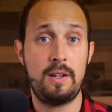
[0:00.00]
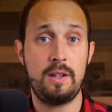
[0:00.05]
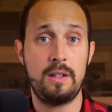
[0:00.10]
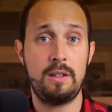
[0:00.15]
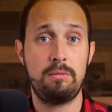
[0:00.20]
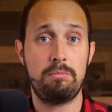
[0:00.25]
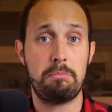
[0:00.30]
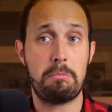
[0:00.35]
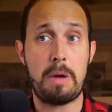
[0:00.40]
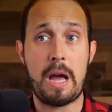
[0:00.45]

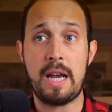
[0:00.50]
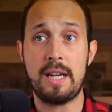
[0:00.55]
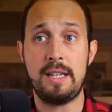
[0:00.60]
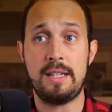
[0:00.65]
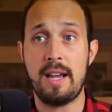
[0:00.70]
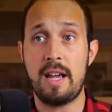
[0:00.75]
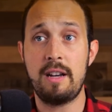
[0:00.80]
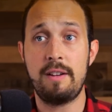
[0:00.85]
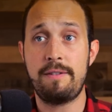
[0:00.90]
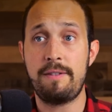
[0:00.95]
couldn't
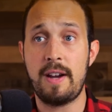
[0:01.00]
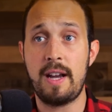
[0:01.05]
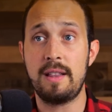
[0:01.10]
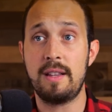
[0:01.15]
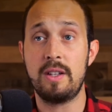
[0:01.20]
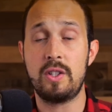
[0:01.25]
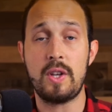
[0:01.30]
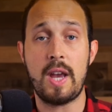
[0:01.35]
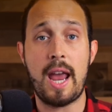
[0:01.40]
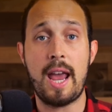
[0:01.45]
identify
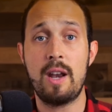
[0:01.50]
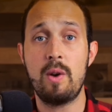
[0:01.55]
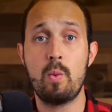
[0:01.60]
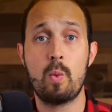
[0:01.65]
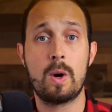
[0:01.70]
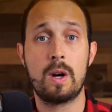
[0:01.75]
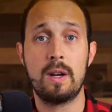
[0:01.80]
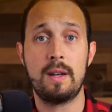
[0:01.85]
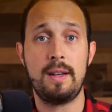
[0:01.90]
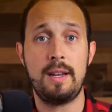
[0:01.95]
this N
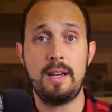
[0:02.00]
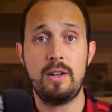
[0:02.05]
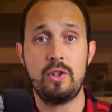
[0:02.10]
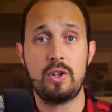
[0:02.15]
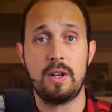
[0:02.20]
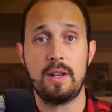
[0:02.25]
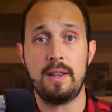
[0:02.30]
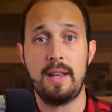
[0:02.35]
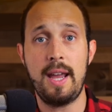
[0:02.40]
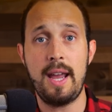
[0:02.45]
word
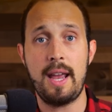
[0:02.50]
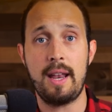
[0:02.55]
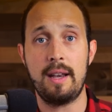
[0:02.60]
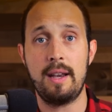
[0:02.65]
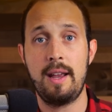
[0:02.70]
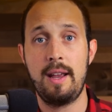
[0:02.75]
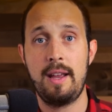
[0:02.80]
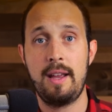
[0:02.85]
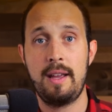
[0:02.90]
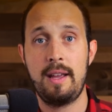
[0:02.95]
ninja
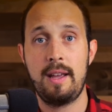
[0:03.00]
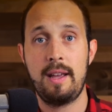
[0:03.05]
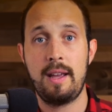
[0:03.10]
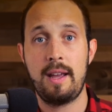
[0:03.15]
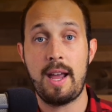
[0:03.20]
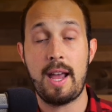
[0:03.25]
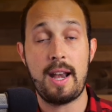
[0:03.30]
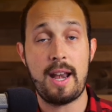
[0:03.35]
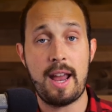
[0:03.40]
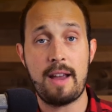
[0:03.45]
then,
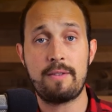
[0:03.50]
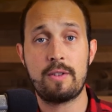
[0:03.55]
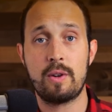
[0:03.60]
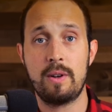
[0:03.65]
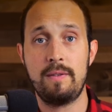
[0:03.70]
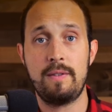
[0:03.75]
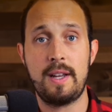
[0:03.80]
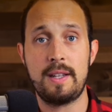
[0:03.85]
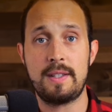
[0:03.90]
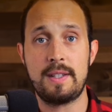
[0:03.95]
and after
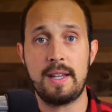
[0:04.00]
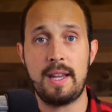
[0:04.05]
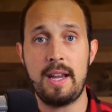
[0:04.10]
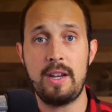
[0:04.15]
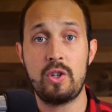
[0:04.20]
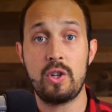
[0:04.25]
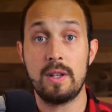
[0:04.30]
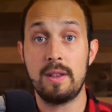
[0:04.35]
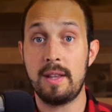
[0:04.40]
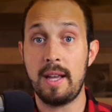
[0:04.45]

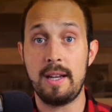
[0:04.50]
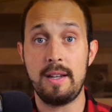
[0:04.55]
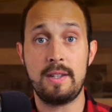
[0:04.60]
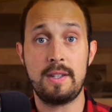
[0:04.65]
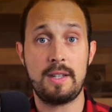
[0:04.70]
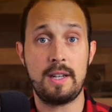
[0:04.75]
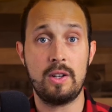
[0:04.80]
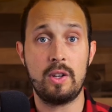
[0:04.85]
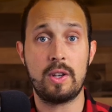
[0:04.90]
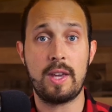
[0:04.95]
investigation they
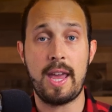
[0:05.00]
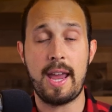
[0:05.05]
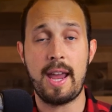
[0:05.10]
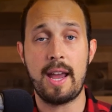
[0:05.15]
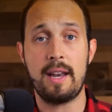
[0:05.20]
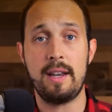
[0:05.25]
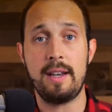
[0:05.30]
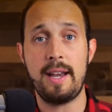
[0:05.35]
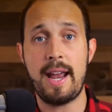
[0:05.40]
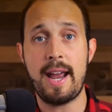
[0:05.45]
still
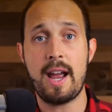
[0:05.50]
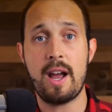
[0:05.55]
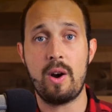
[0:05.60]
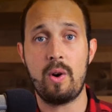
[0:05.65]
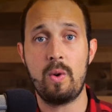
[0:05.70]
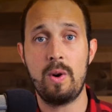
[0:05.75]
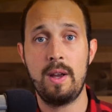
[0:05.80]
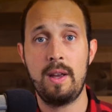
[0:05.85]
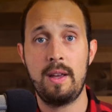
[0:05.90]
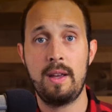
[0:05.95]
can't
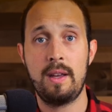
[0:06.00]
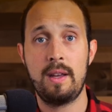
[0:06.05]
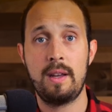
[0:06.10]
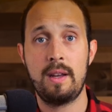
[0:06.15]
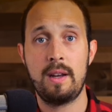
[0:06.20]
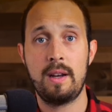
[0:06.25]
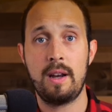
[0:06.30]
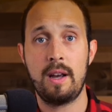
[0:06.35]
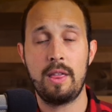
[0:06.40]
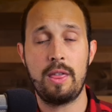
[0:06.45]
now,
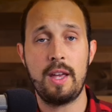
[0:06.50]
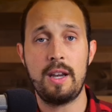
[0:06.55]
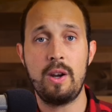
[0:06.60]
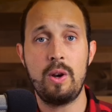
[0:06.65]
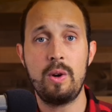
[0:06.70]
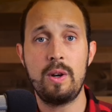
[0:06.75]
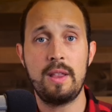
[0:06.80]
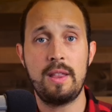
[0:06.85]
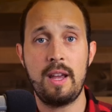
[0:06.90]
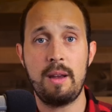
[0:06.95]
then
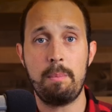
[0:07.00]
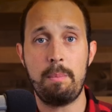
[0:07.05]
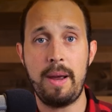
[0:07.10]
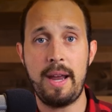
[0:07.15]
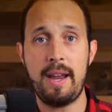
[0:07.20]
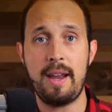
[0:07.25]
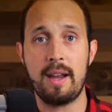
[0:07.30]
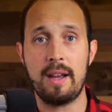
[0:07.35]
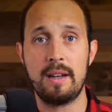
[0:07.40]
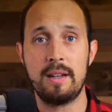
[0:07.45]
who did they
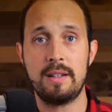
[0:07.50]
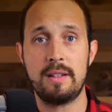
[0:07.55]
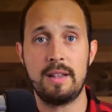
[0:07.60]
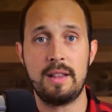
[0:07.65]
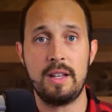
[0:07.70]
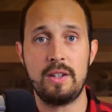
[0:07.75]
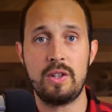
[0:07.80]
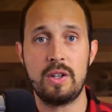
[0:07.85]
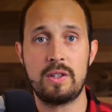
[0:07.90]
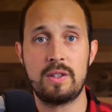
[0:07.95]
ban? Did
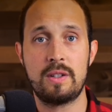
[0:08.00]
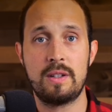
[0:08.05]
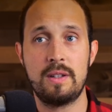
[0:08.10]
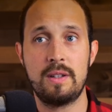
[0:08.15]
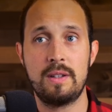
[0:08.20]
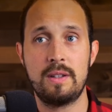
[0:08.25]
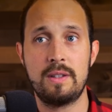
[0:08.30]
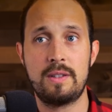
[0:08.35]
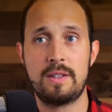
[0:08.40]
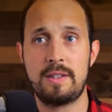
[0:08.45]
they just
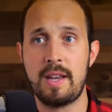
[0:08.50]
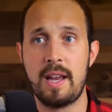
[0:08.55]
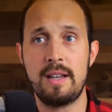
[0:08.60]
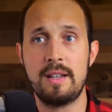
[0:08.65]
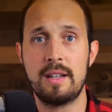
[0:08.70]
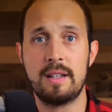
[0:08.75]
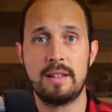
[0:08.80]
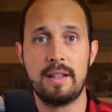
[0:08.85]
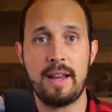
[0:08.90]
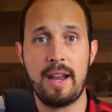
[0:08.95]

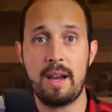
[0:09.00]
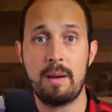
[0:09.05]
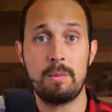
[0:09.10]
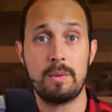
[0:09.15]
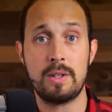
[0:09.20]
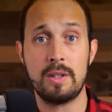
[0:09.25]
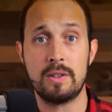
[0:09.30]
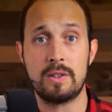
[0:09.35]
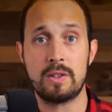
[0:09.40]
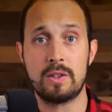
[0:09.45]
send a
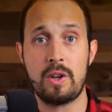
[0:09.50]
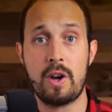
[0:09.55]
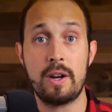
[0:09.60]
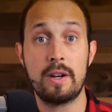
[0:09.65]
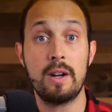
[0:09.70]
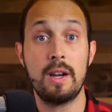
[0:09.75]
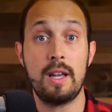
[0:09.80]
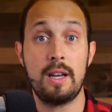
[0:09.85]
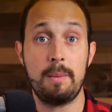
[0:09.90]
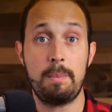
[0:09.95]
lamb to
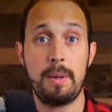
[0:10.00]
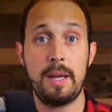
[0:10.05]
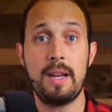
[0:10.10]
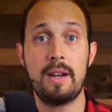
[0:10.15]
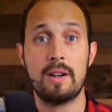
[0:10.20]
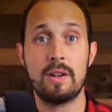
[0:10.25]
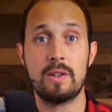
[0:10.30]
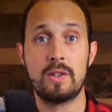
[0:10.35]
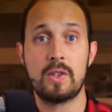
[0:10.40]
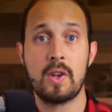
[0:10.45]
slaughter? It
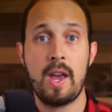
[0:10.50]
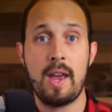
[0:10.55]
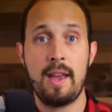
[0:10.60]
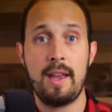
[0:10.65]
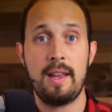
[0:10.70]
appears,